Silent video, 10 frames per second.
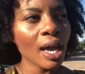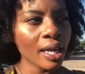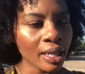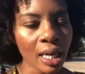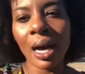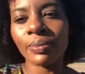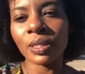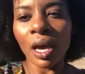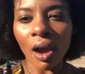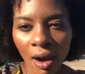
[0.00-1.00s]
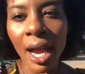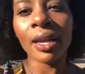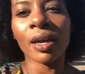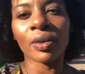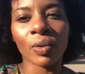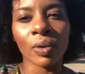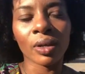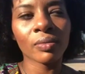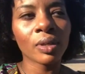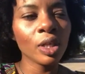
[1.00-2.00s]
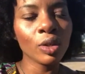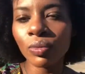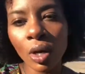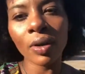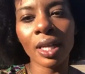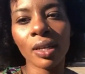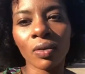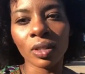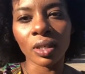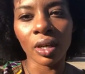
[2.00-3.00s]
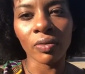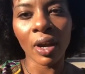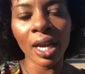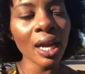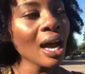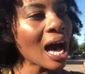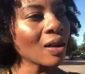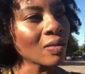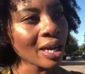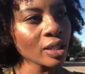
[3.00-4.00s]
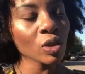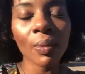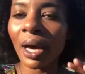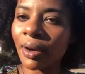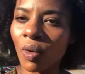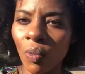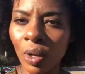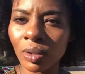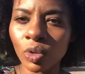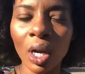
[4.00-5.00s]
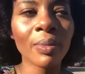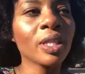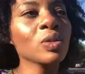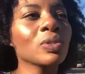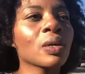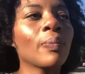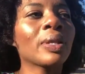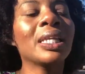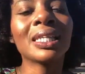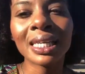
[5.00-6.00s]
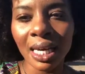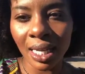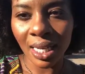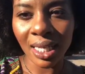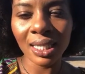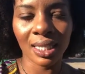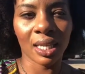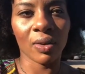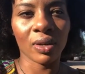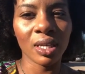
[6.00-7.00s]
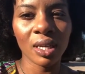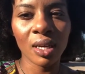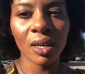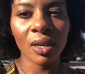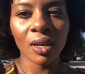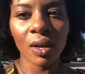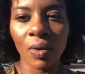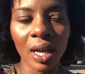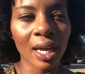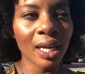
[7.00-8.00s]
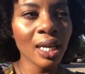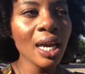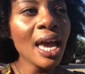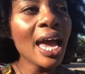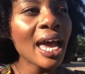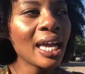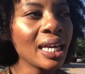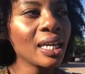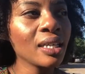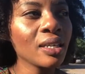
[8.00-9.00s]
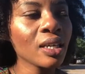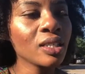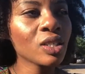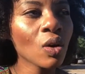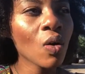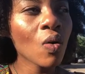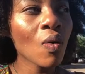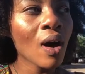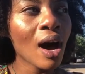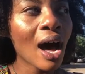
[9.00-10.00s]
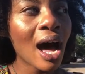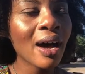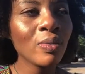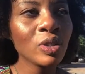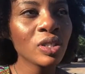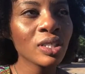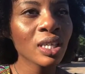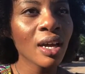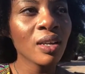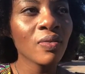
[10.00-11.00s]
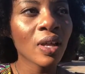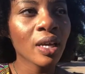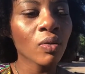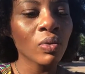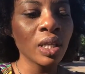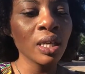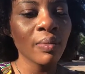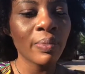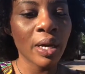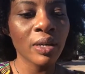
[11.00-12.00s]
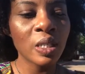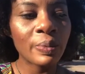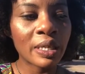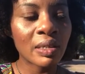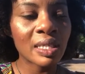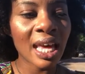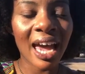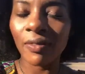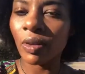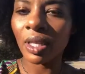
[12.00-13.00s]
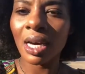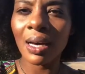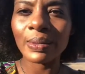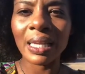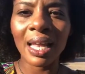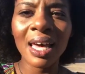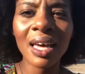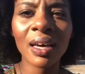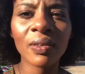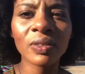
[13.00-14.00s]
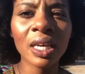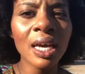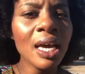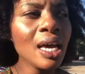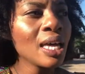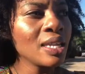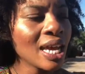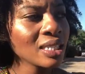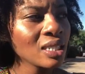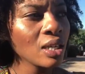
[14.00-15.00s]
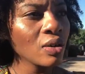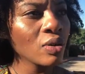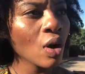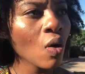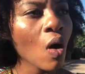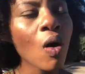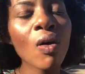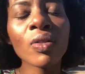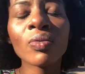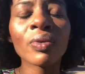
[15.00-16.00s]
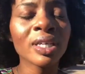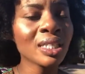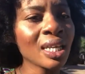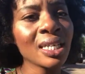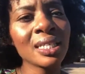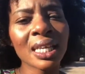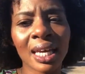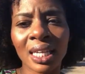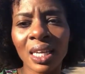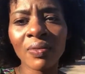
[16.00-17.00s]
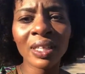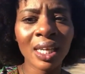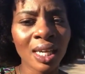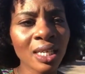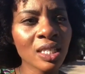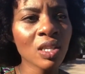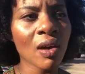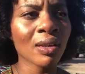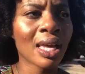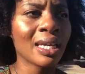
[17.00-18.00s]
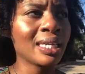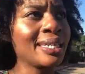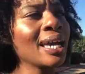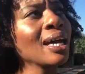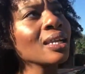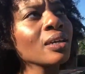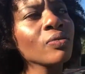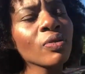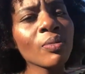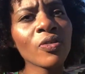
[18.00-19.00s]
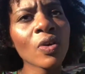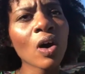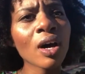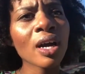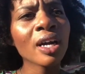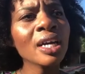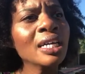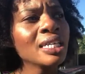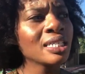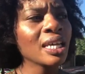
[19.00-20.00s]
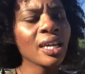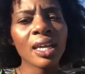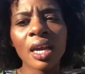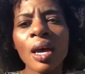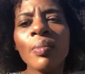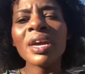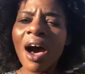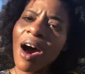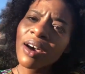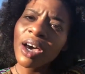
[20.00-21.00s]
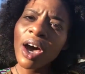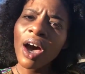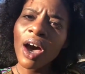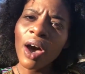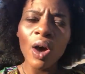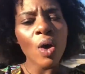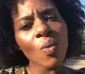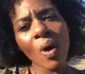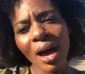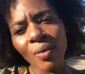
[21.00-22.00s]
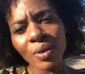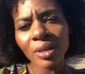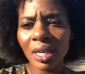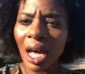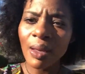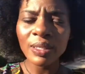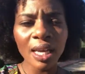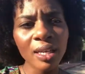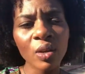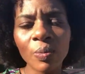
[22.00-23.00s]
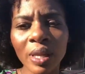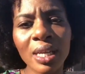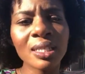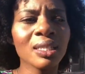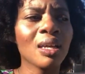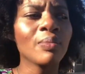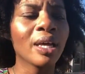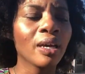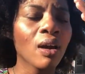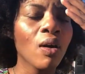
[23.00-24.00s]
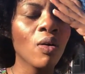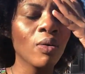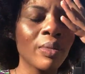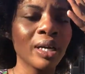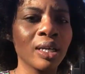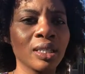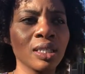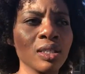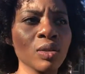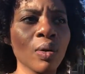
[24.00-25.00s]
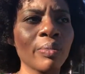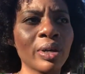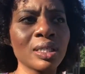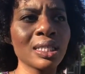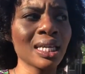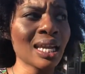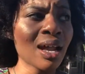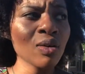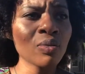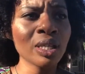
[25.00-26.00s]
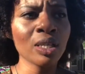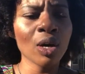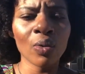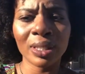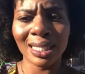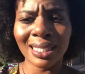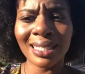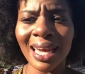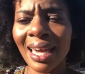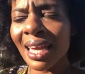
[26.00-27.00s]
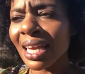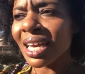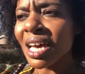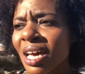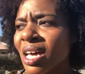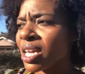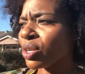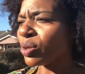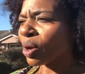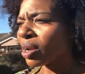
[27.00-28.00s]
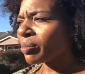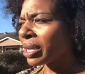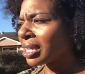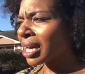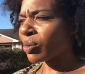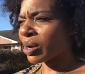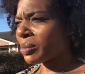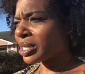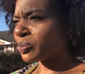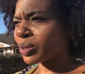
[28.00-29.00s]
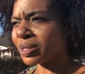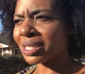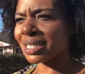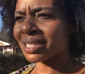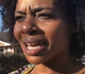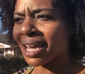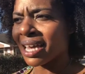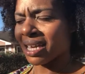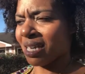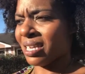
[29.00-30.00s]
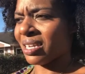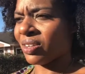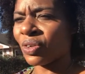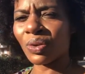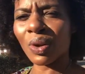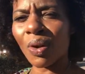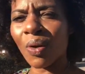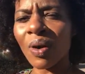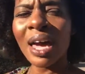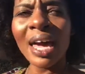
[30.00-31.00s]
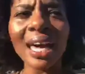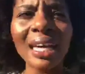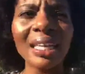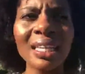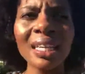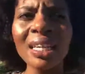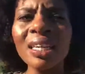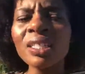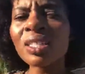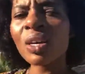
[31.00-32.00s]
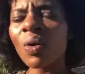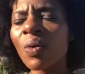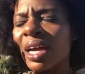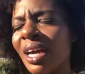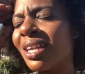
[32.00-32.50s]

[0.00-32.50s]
and the cops are at our door you know that don't look good, right? I don't like drama. I don't welcome drama. This was completely unnecessary, okay? And so I was just kind of like really embarrassed because after the cops left, next thing you know all the residents and even kids are like yelling from afar saying Bionca, why were the cops at your place? And I'm like, oh my goodness, it's so embarrassing. And I don't really know what to say. You know what I mean? Like, what am I supposed to say? You know? And so,